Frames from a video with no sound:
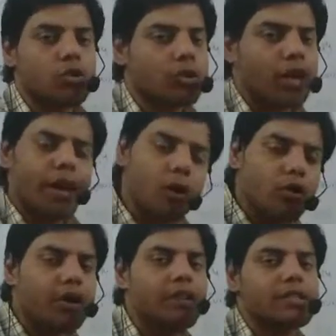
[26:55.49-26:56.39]
Okay, I
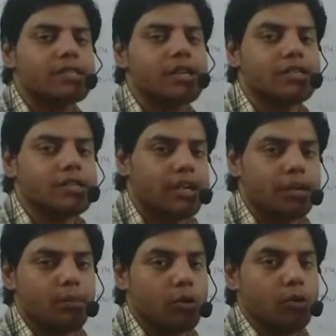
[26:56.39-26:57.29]
already discussed the
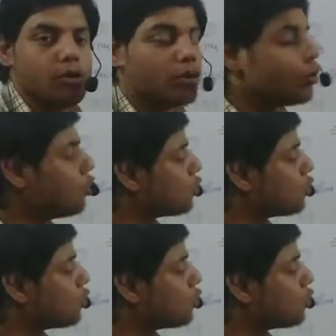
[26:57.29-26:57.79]
adaptive immunity.